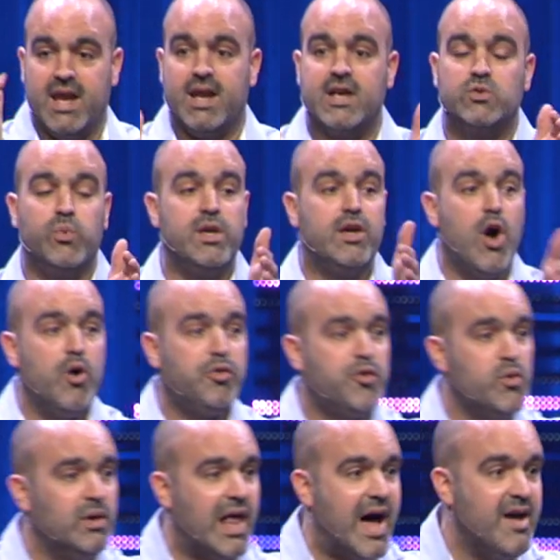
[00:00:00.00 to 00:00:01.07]
And as we go
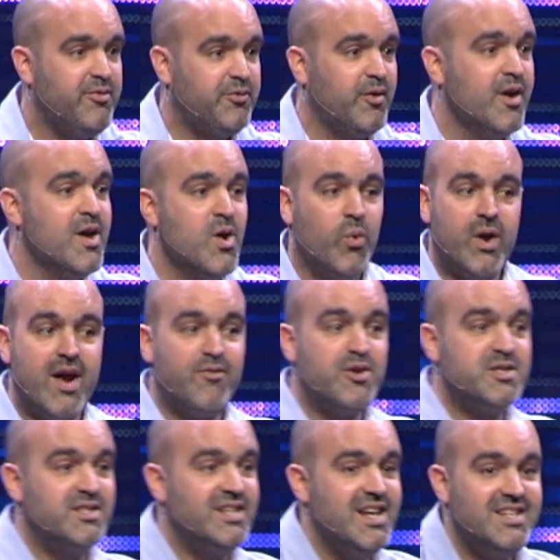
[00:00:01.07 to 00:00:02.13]
through life, whatever
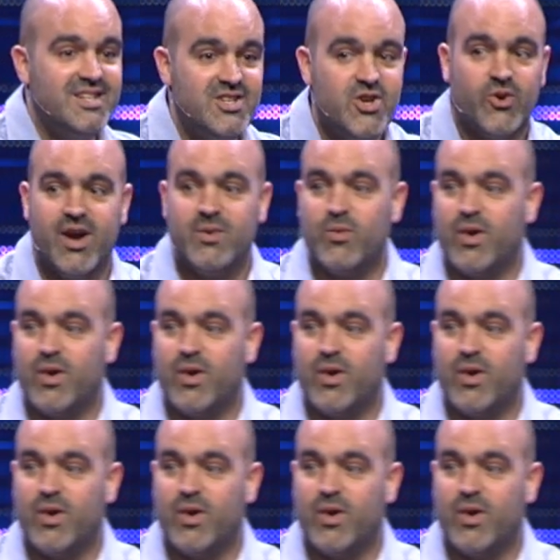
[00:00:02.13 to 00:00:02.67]
season you're in,